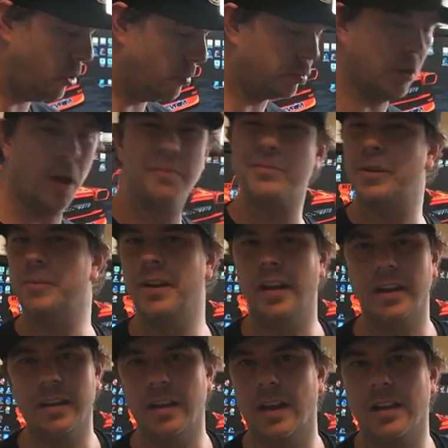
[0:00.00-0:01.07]
no problems. I
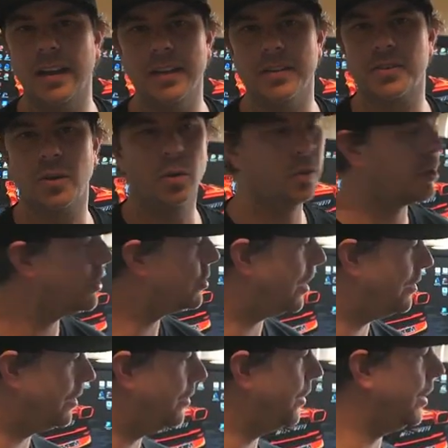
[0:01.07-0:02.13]
mean, I get it soaked, I
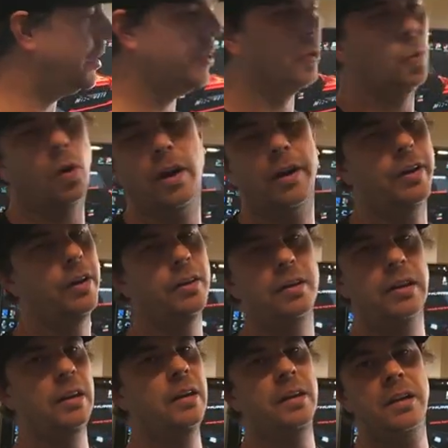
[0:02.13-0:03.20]
drive everything in the
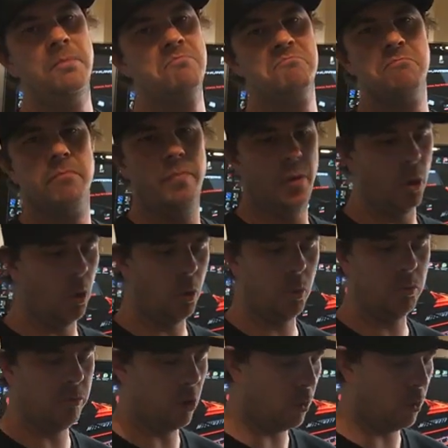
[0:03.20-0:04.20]
water, no